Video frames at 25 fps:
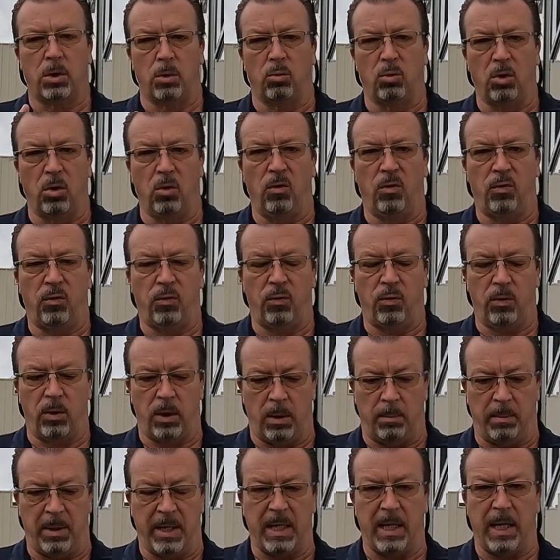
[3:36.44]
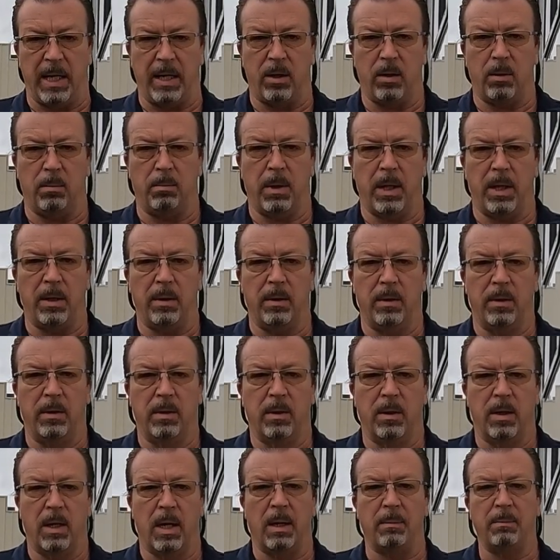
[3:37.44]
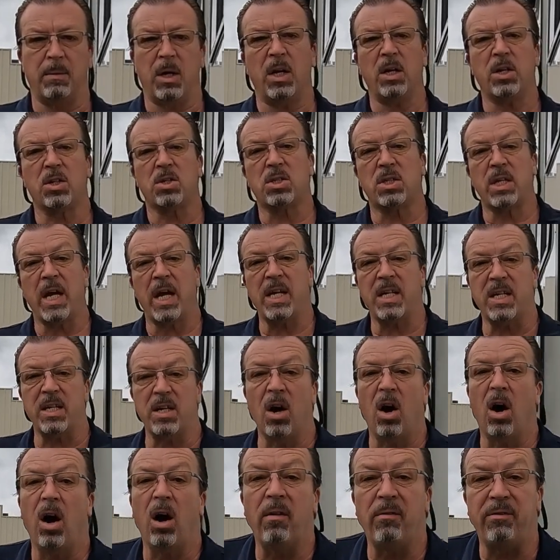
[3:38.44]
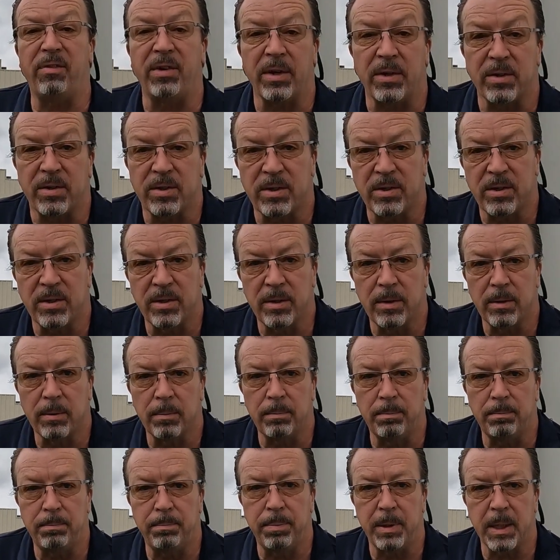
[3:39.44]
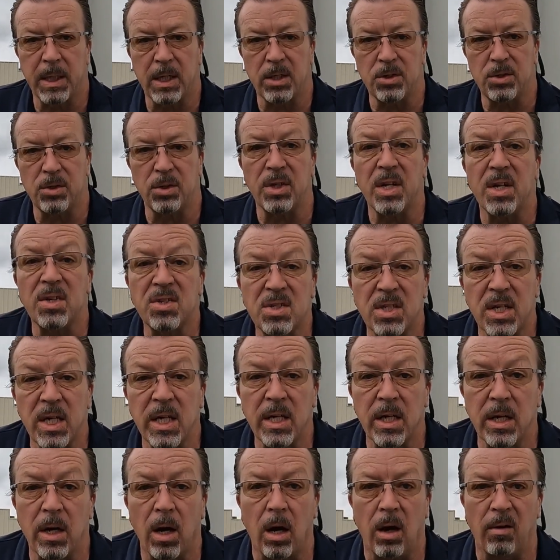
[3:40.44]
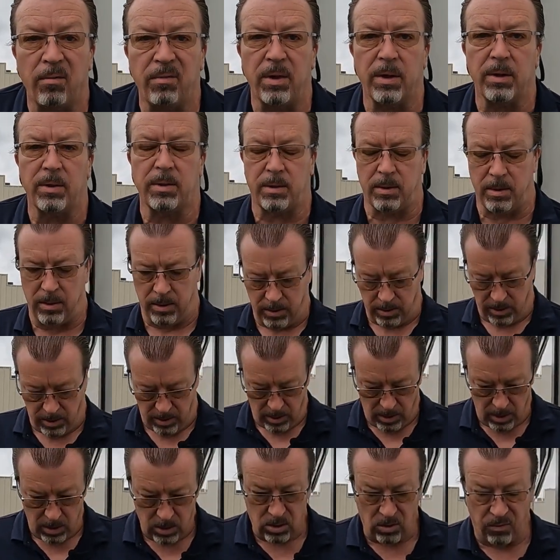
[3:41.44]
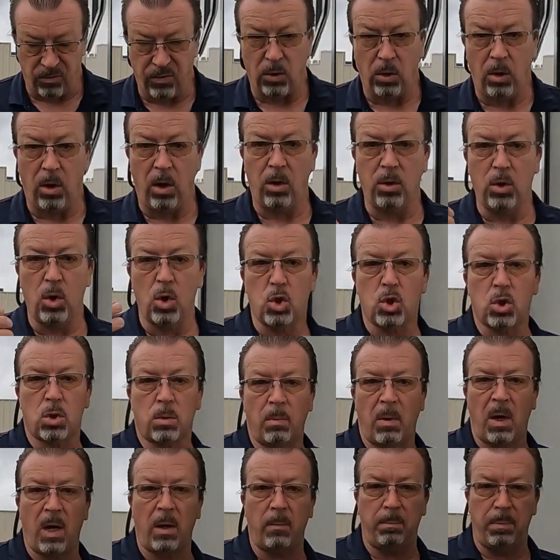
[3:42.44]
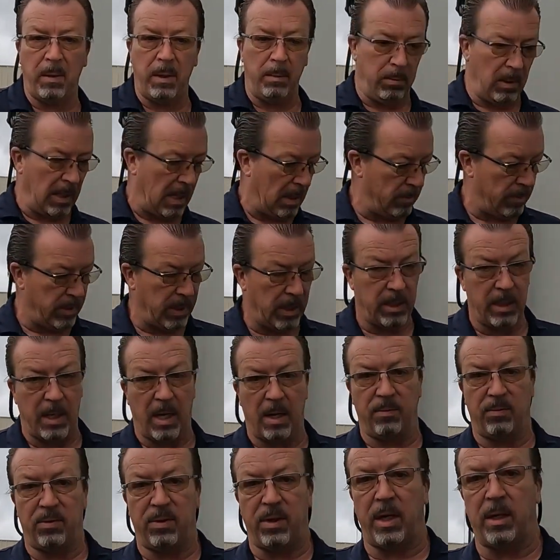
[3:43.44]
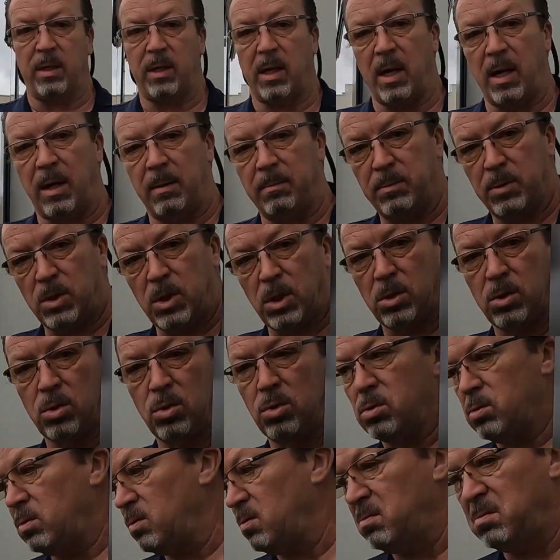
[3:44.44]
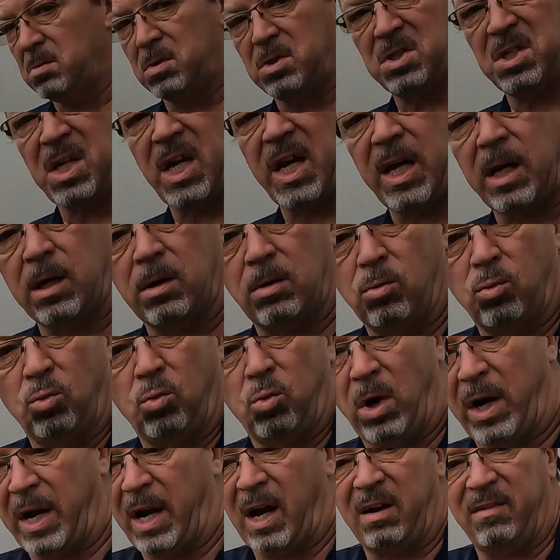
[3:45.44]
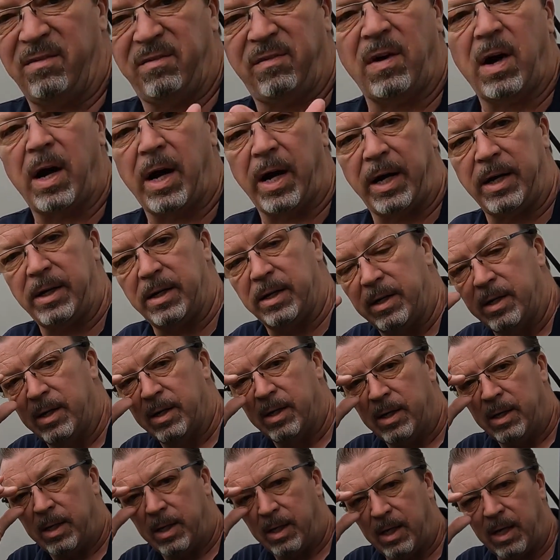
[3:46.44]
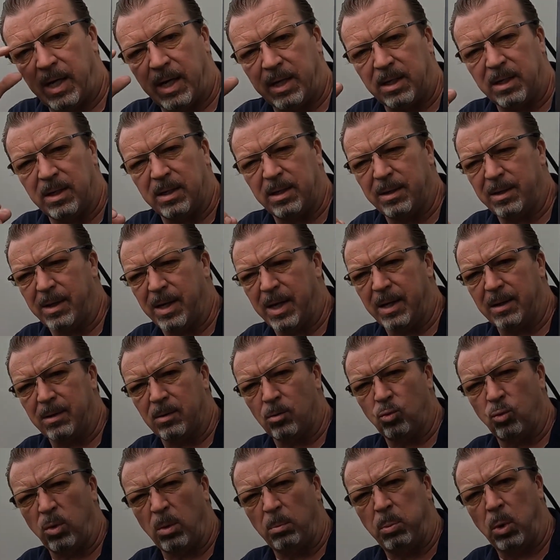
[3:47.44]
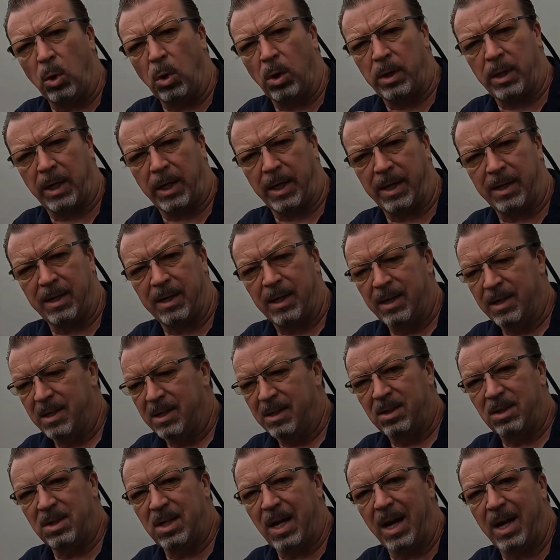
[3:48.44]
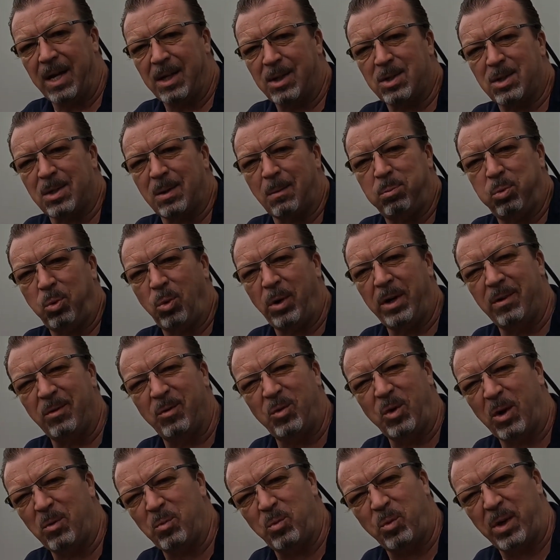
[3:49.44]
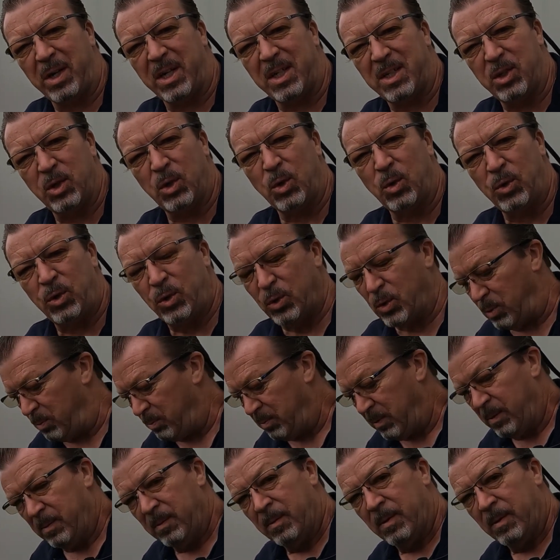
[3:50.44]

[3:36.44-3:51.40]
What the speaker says: the roof a little bit later, but I'm gonna state the obvious because you didn't see the obvious. So for all those smart people out there that think that I'm just seeing what I find and reporting it, that's the point of what we do.